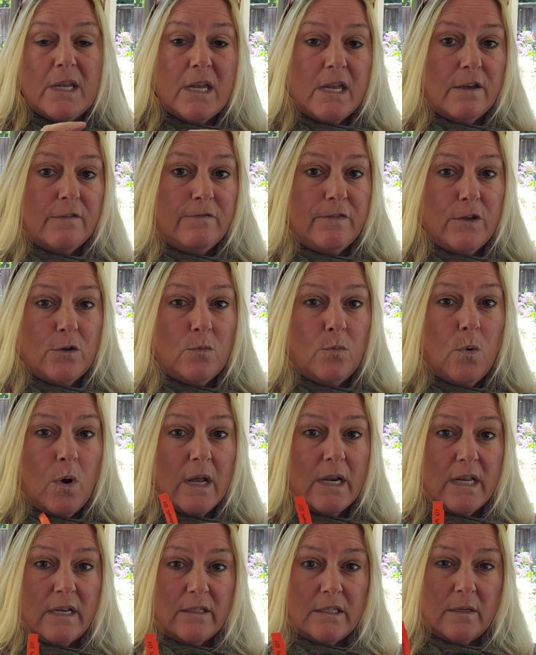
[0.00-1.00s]
If you
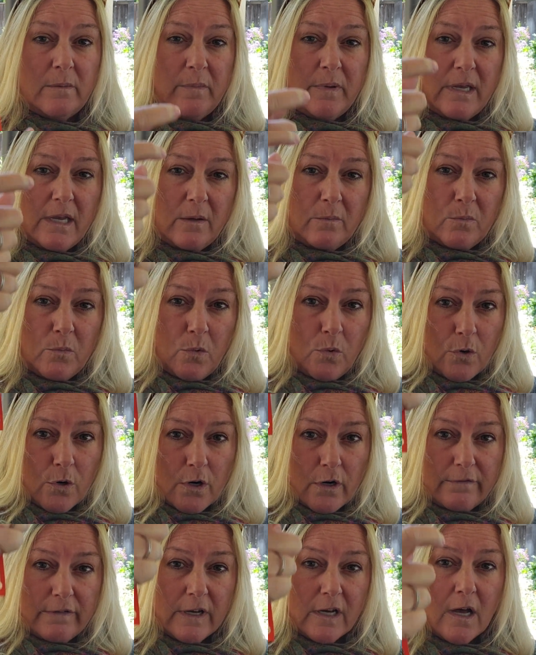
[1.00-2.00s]
want it to be
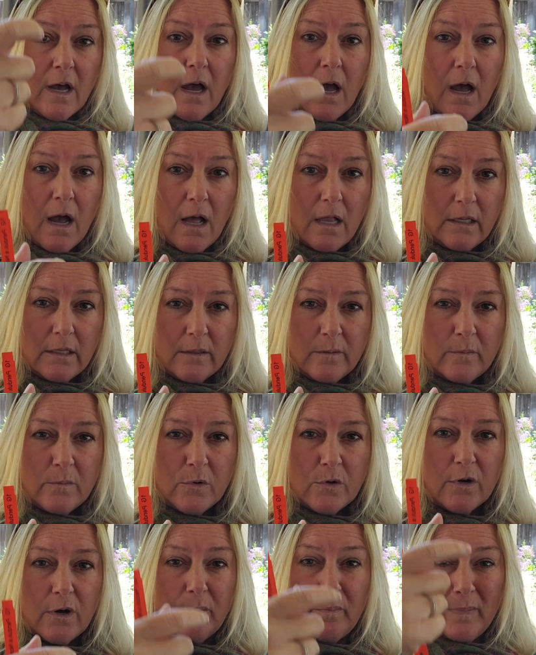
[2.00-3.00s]
more of a column
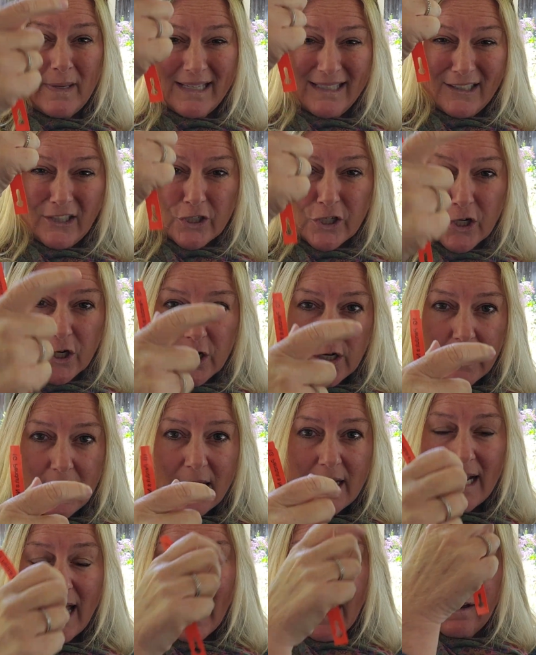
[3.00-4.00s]
or a pillar
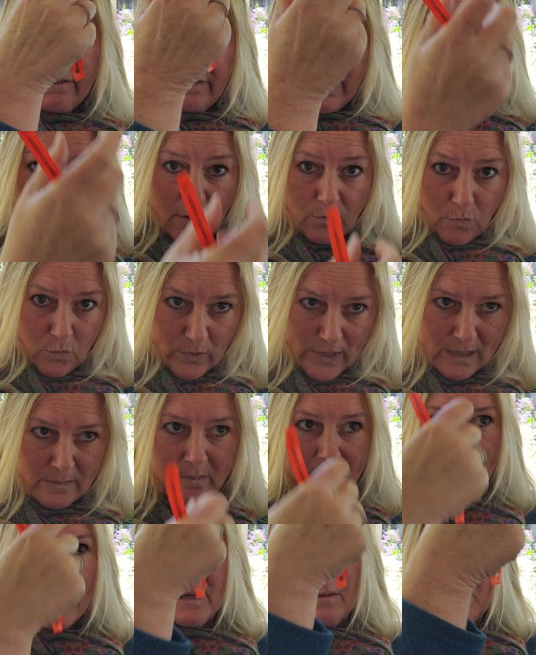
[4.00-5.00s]
and have that
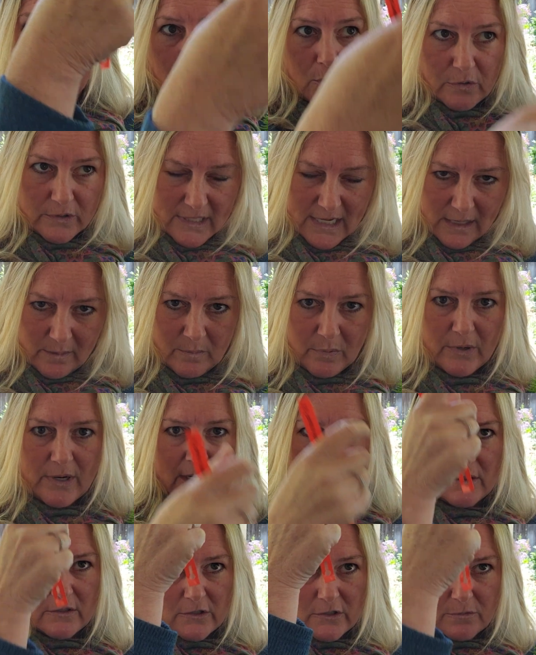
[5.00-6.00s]
weeping,
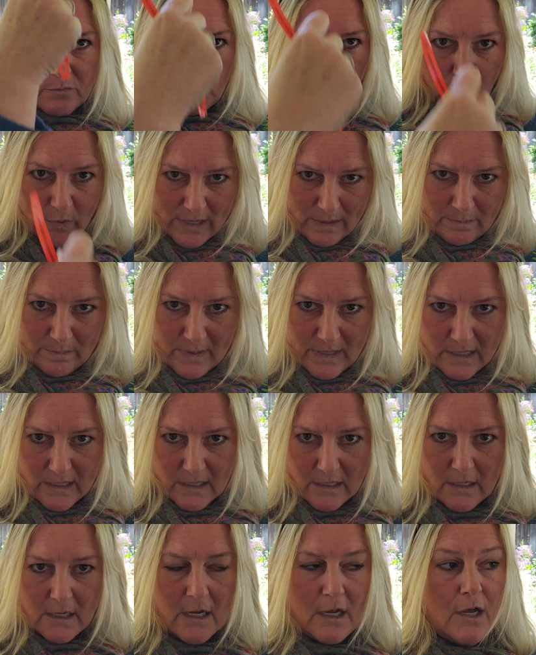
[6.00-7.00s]
multi-branched
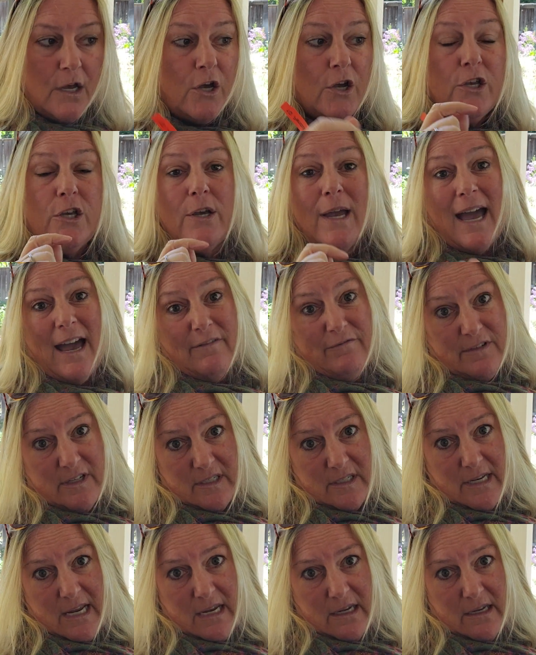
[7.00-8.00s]
weeping, you have to
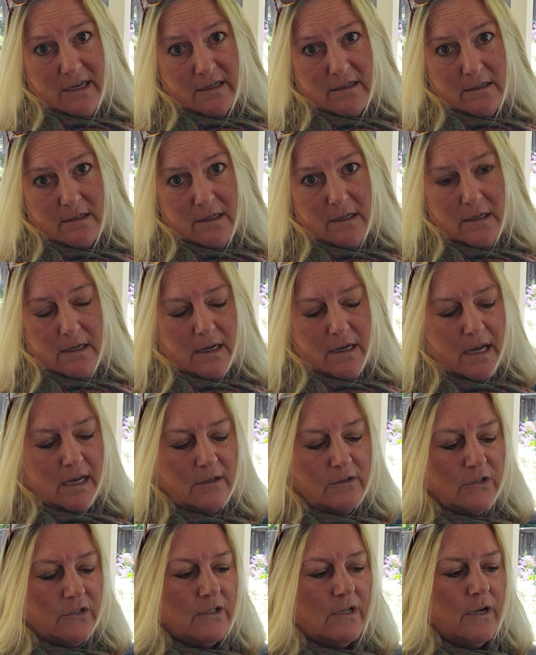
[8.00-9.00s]
stake it.
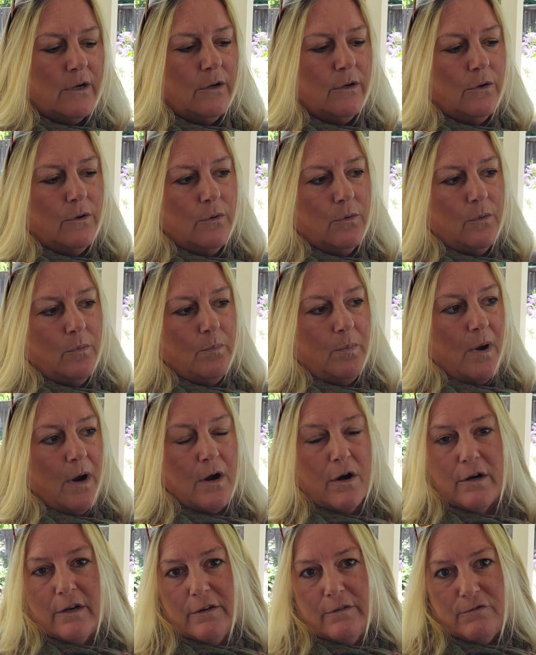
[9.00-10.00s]
And so
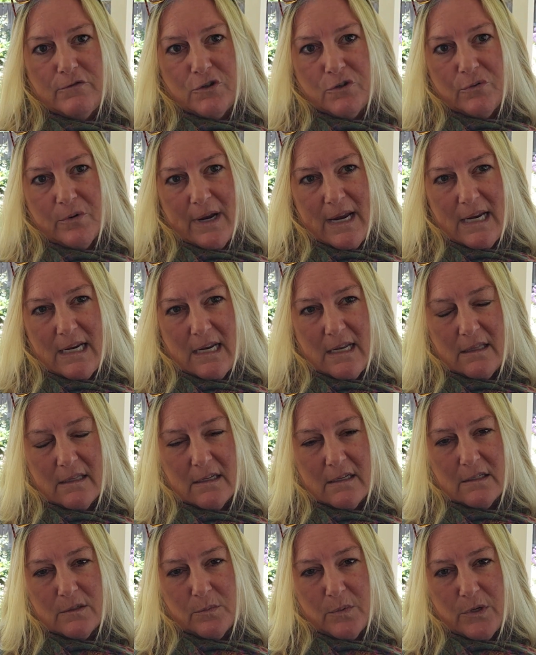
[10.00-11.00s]
part of training
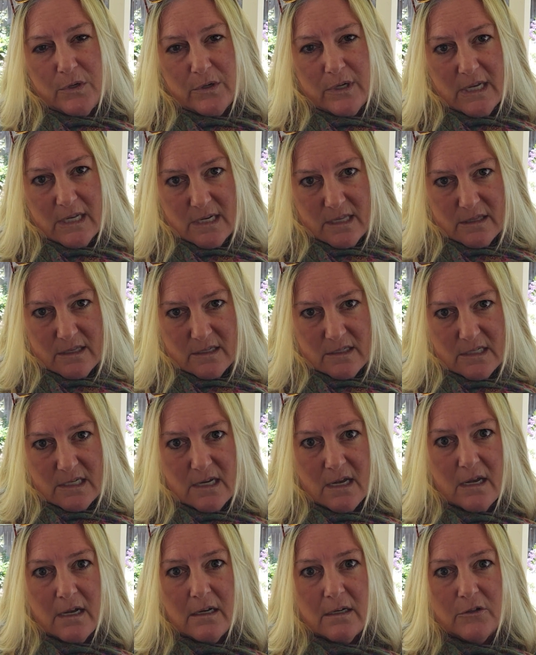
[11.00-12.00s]
this, when you get it
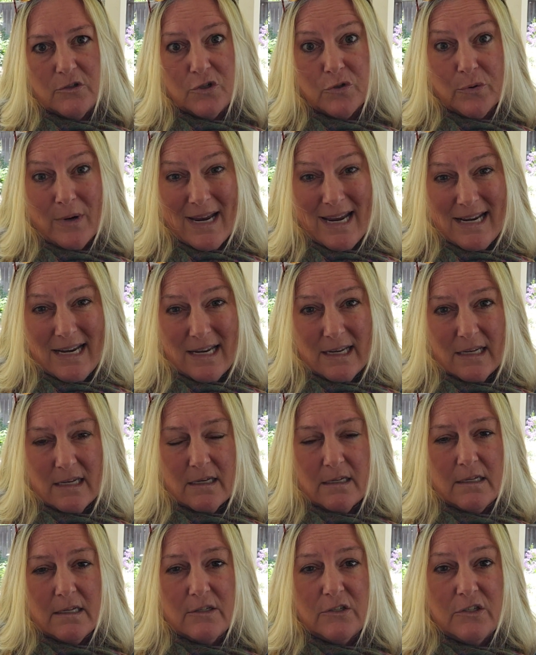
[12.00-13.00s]
this young, training
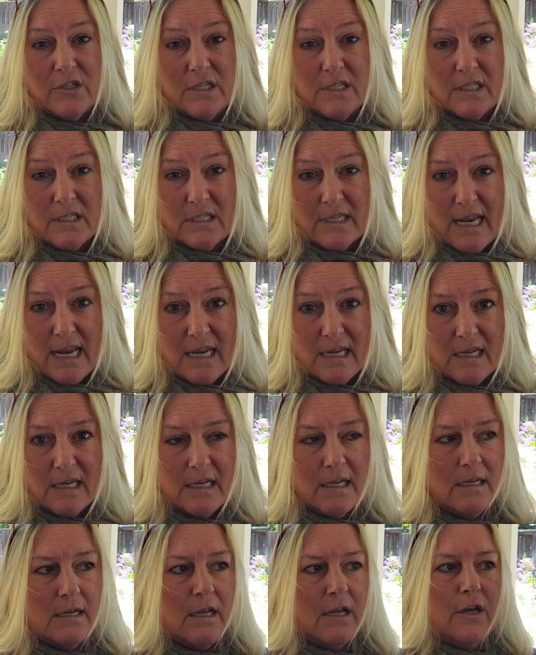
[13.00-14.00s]
it is to stake
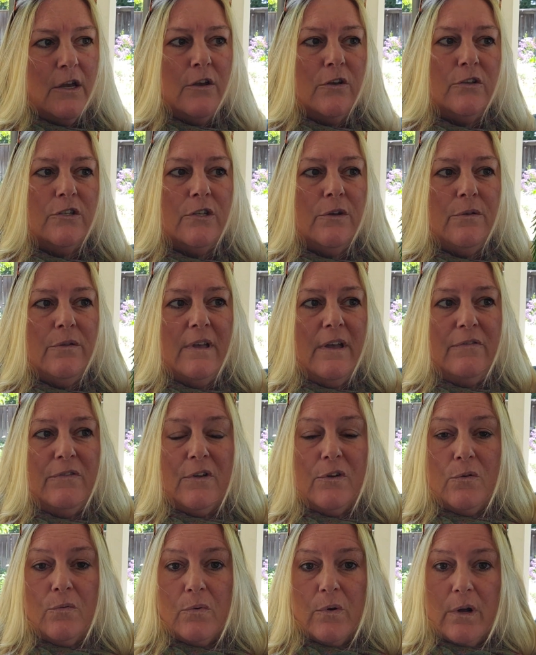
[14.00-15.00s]
it so that
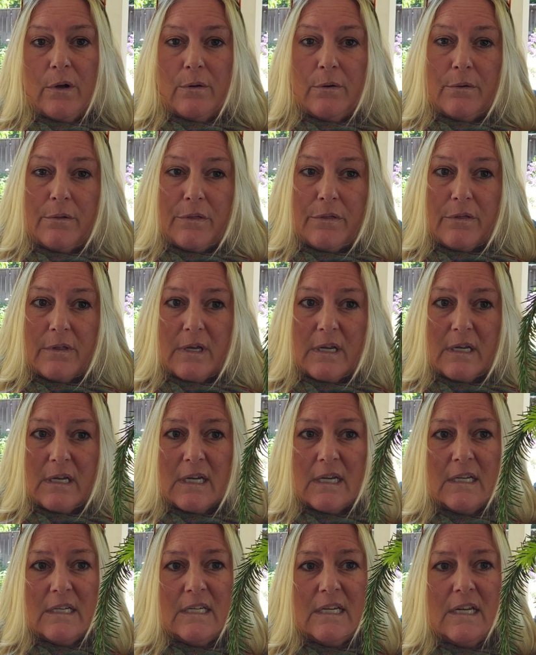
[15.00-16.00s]
the growth
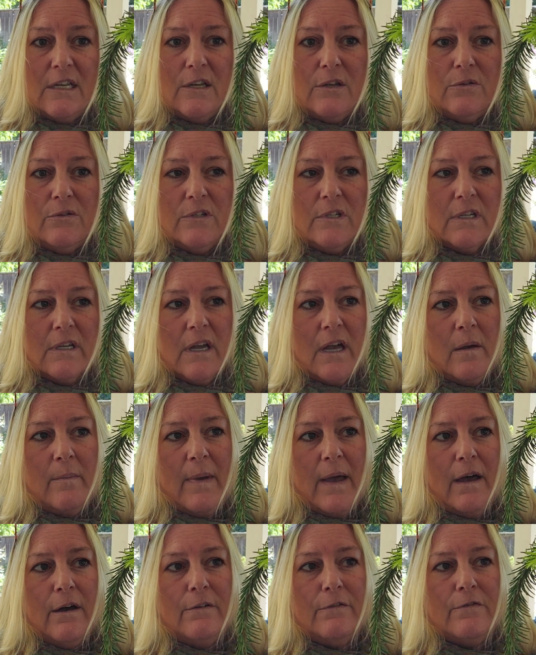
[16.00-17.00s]
continues to come
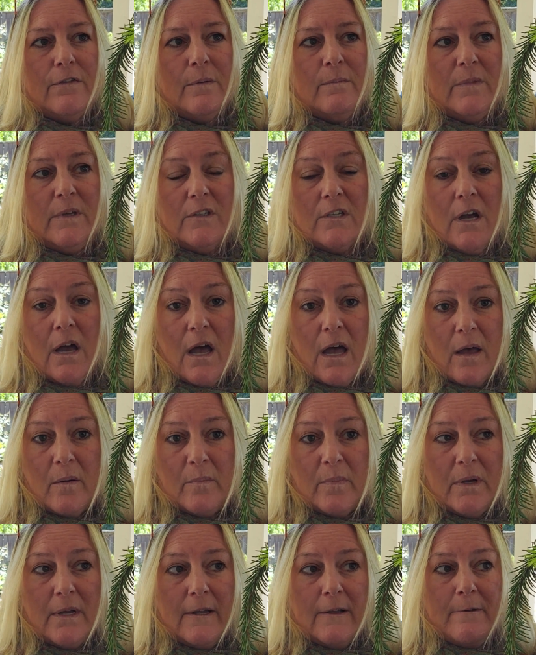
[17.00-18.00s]
out from the
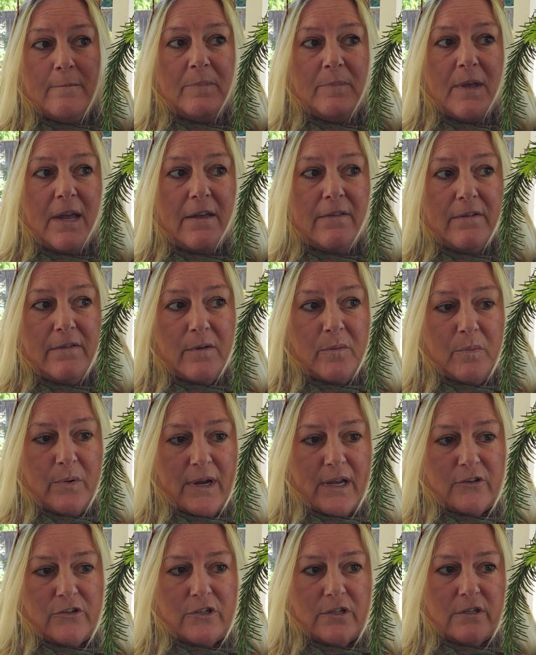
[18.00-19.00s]
top, and then the
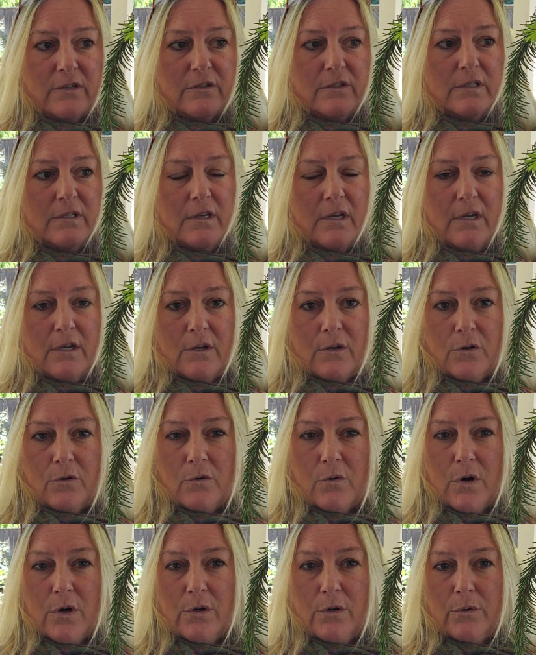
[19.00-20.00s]
branches
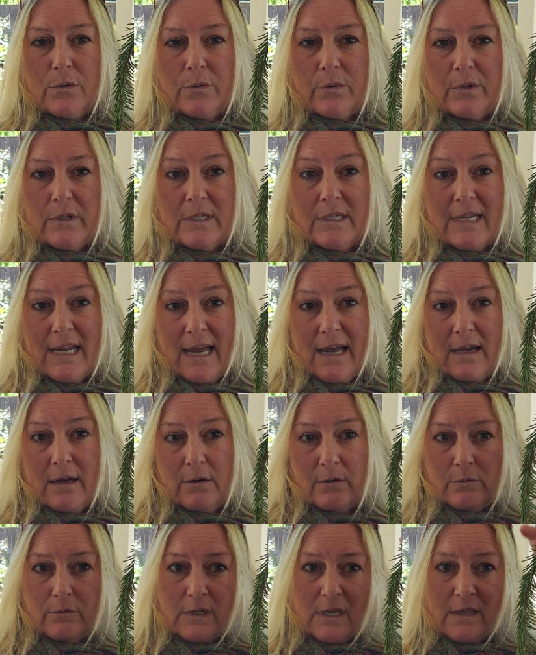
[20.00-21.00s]
grow
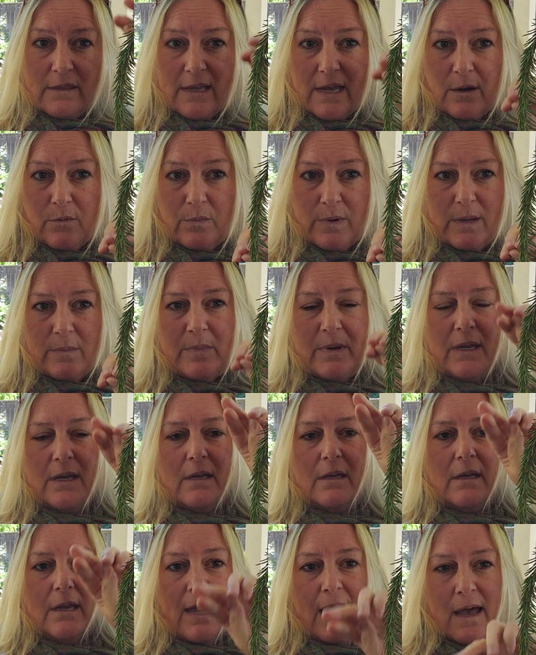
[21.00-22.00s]
down in that
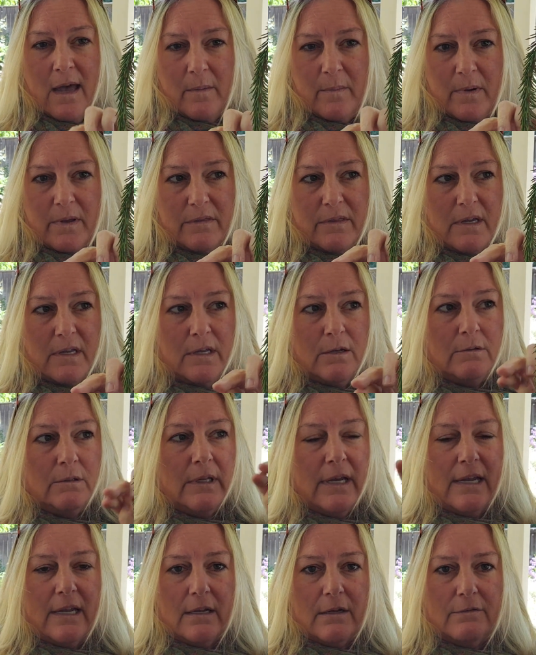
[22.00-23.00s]
weeping habit that you
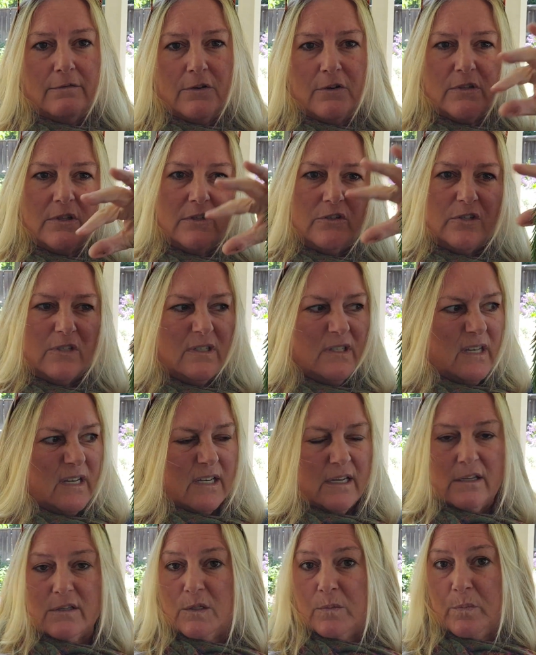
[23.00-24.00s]
like, versus just
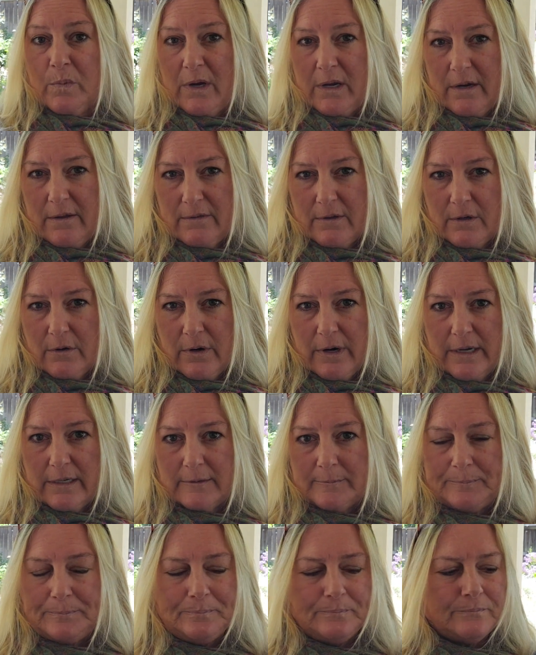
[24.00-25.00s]
letting it spread on the
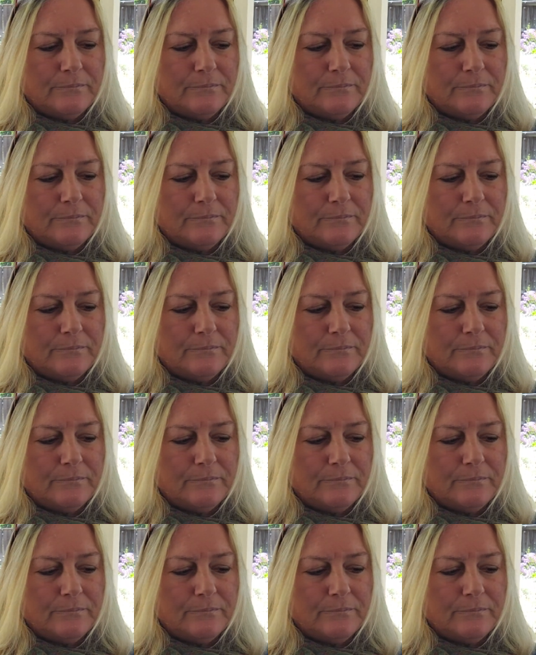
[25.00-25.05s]
ground.